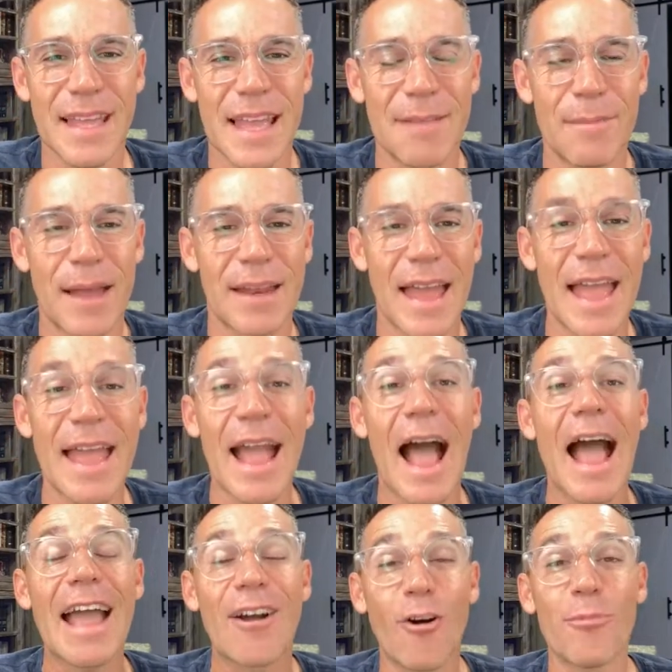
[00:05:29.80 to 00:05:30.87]
Amen. Hey,
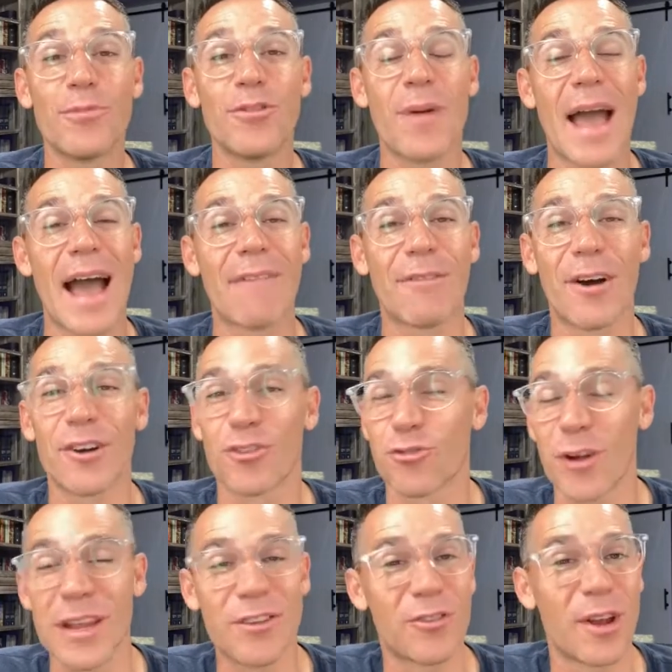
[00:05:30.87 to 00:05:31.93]
I hope you have a
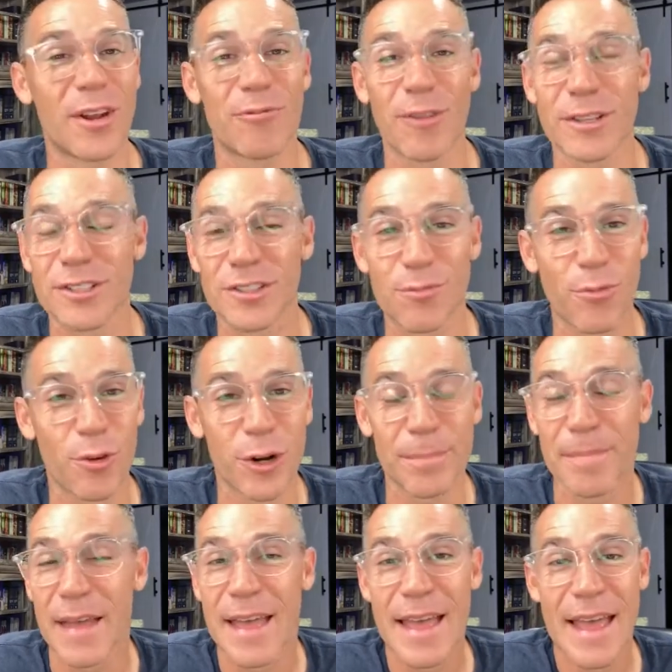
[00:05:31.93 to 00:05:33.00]
great, great rest of the morning
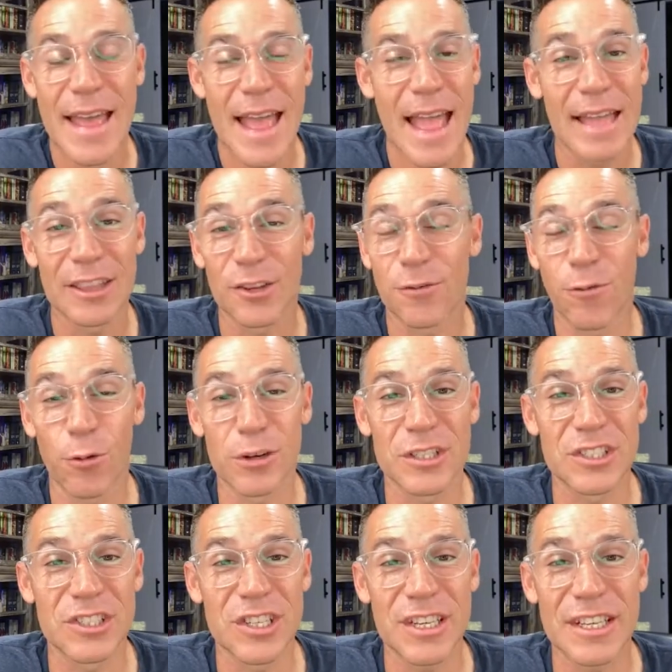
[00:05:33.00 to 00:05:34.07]
and look forward to
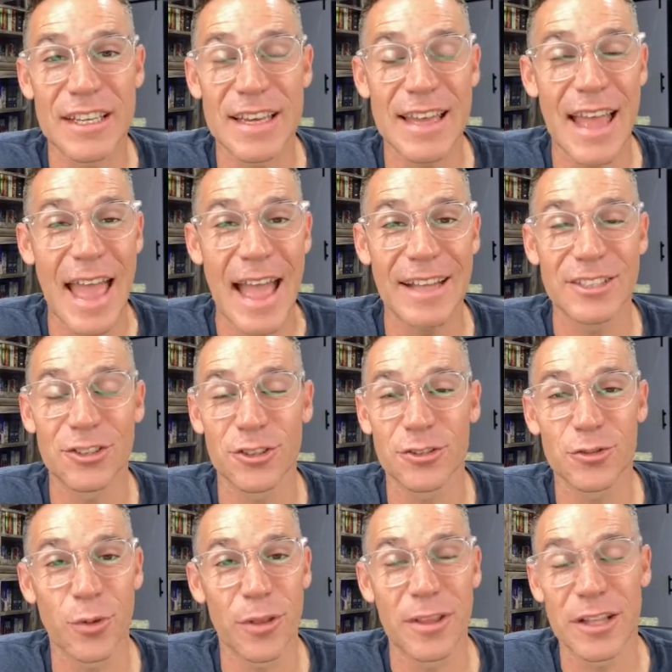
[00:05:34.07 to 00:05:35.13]
seeing you at
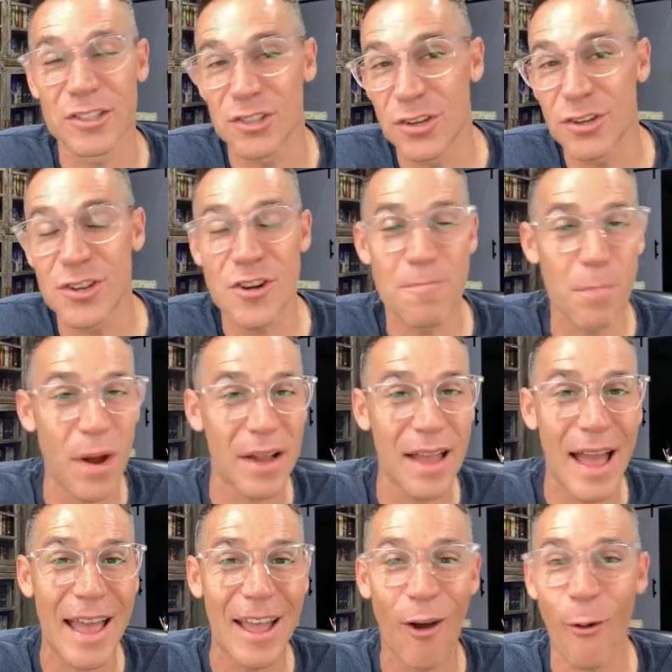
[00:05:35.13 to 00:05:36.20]
church, whether that's Goodyear,
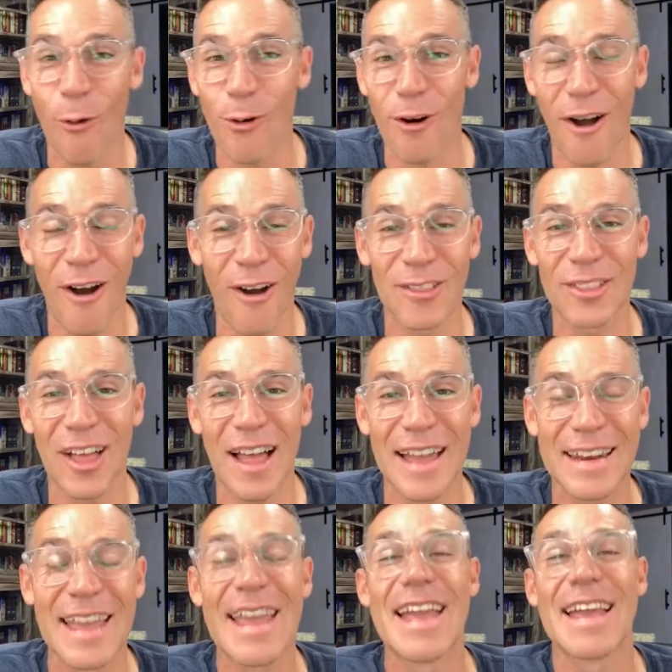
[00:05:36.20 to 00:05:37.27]
Buckeye, or
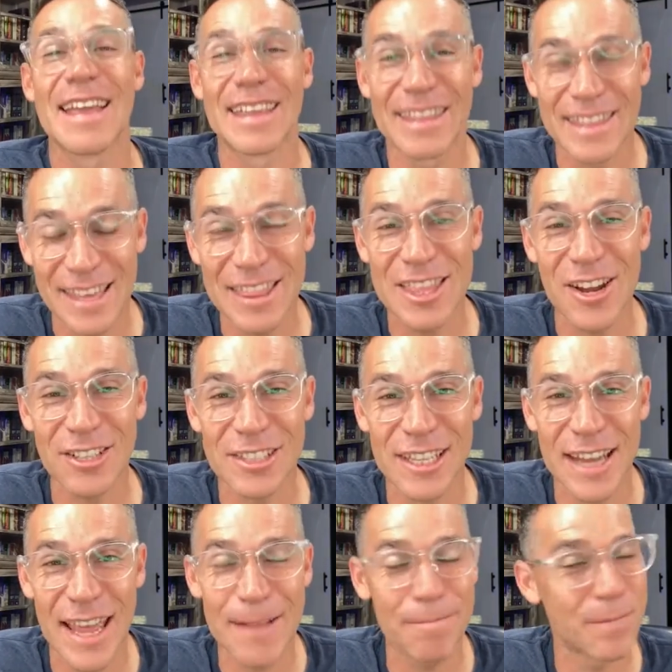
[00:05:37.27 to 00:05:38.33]
online. Get there
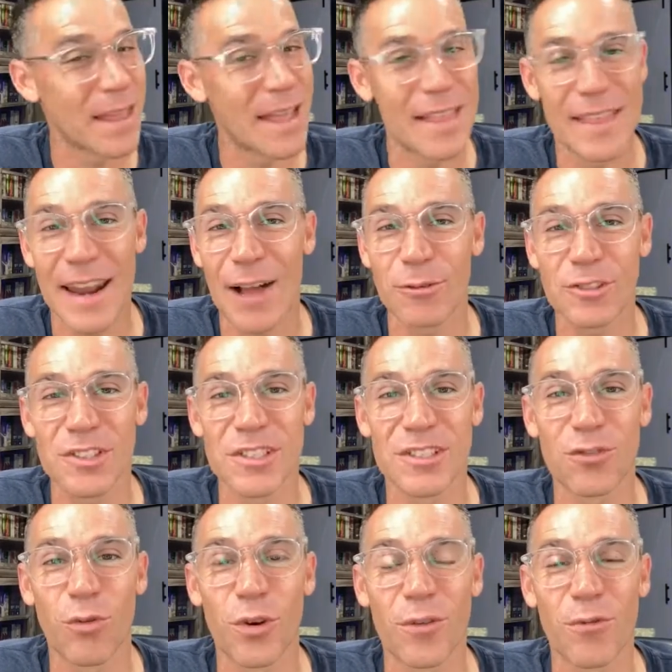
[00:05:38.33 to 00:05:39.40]
today, and then I will see you
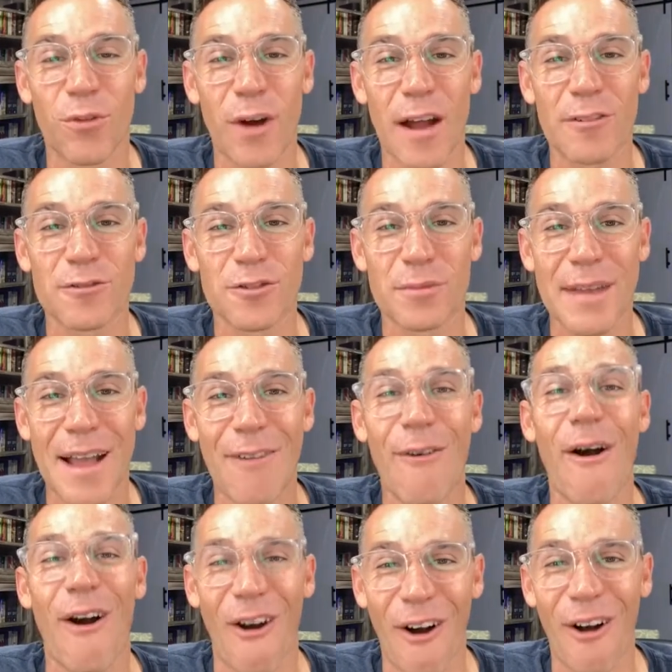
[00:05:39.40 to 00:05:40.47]
24 hours from now
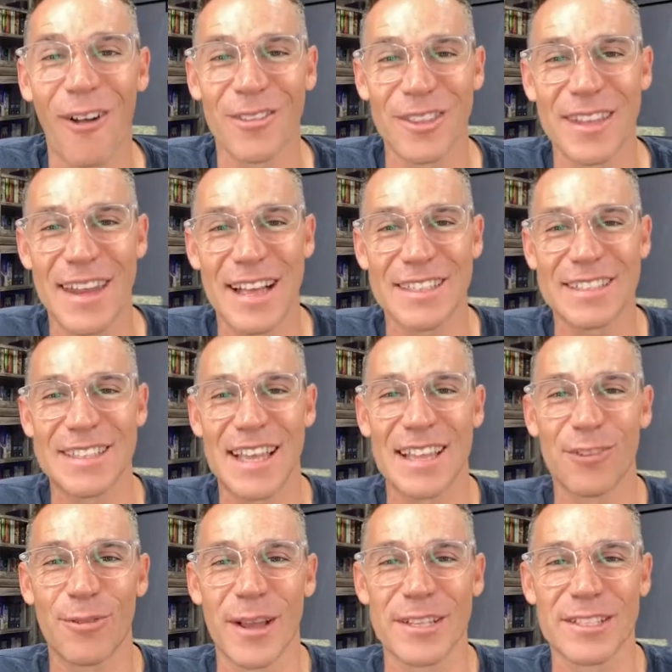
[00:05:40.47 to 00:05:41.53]
on the next
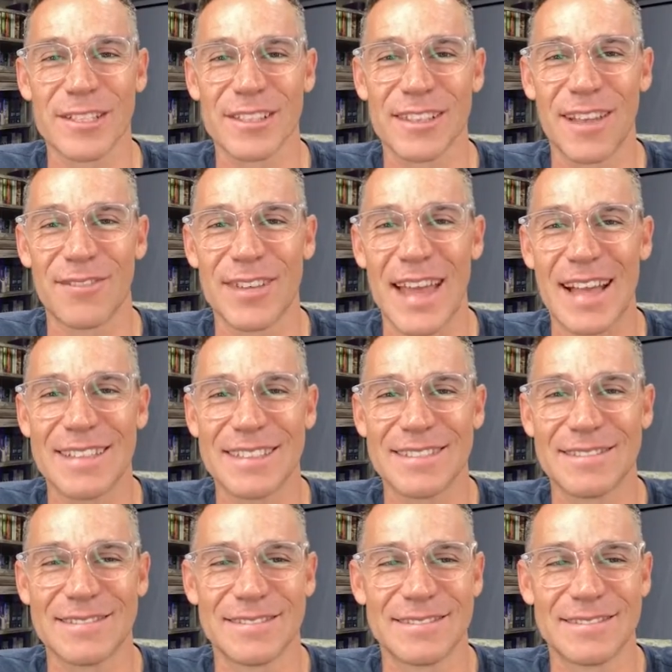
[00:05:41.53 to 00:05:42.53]
Daily Race. Love you guys.